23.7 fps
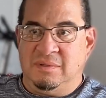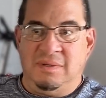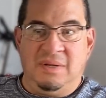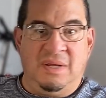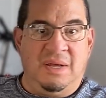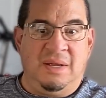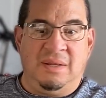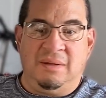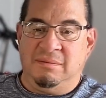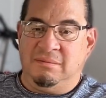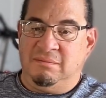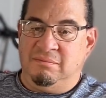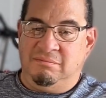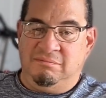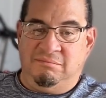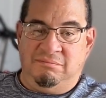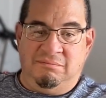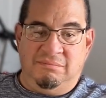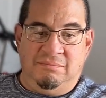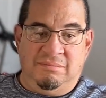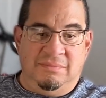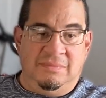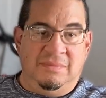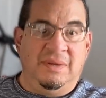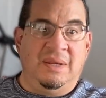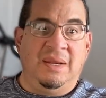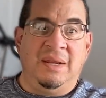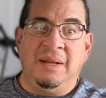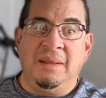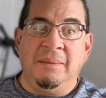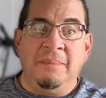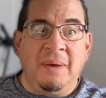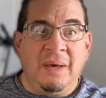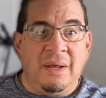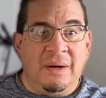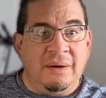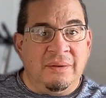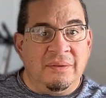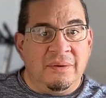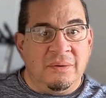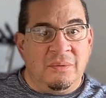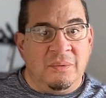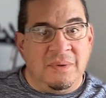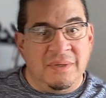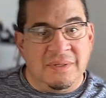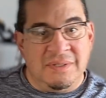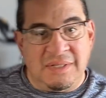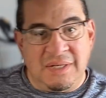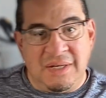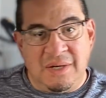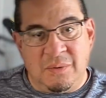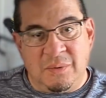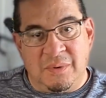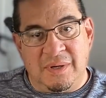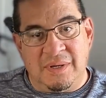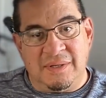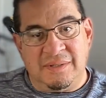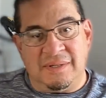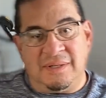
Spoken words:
not any better than what Zeke was.